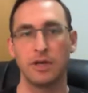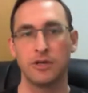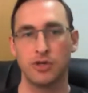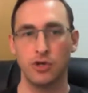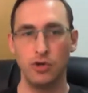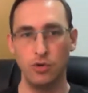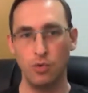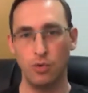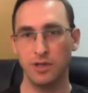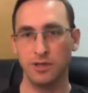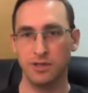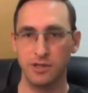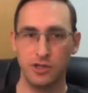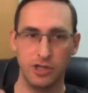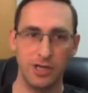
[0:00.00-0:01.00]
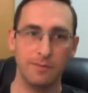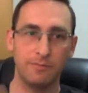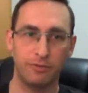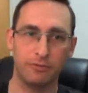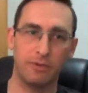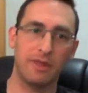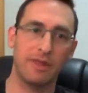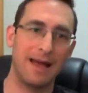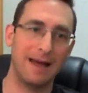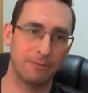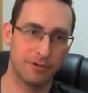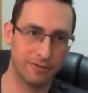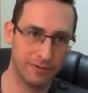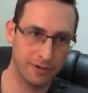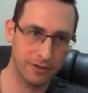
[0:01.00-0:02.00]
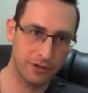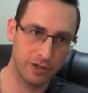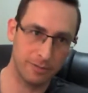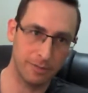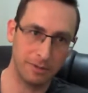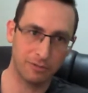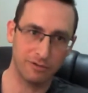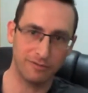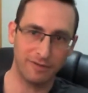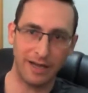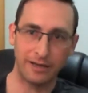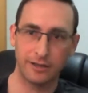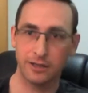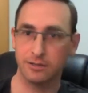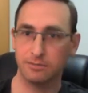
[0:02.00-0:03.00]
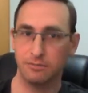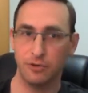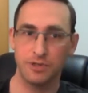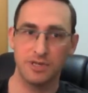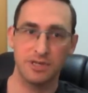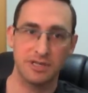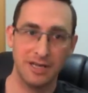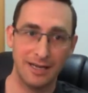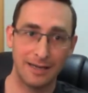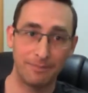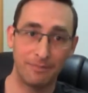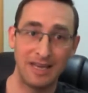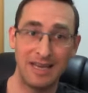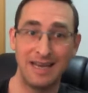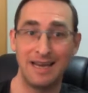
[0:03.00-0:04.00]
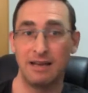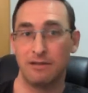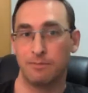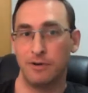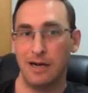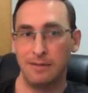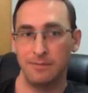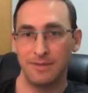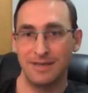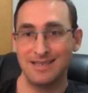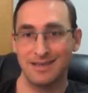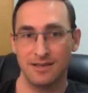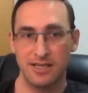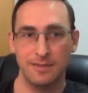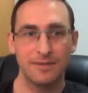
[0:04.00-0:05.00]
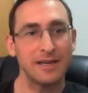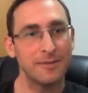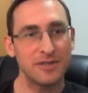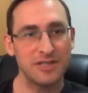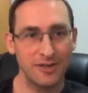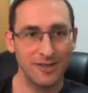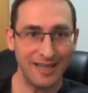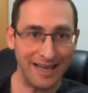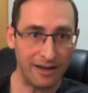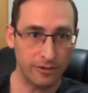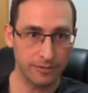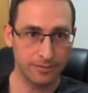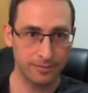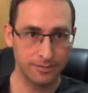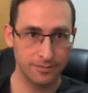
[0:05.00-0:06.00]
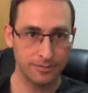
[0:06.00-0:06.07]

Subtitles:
So you want to ship with that preferred shipping provider most of the time. The problem is sometimes they're down.